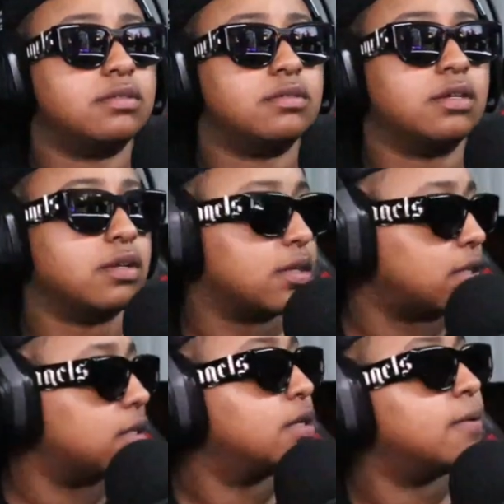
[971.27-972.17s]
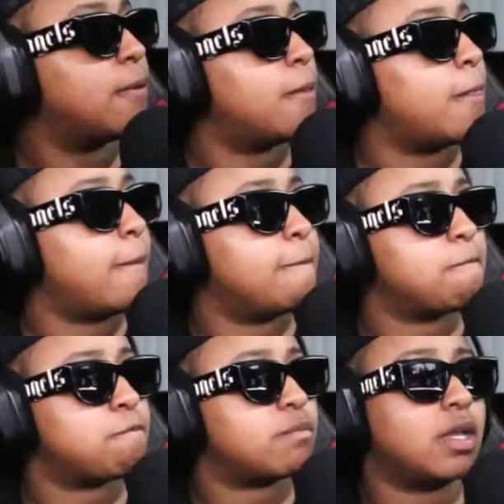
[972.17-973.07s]
Okay.
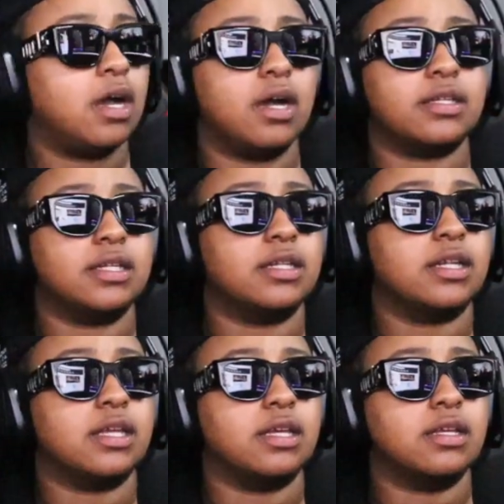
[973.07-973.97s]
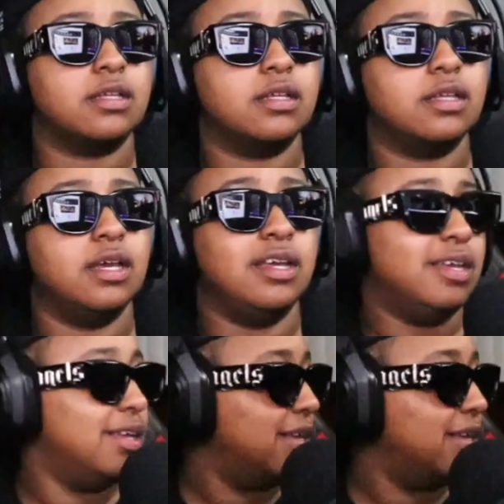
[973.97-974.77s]
Oh, I did it again.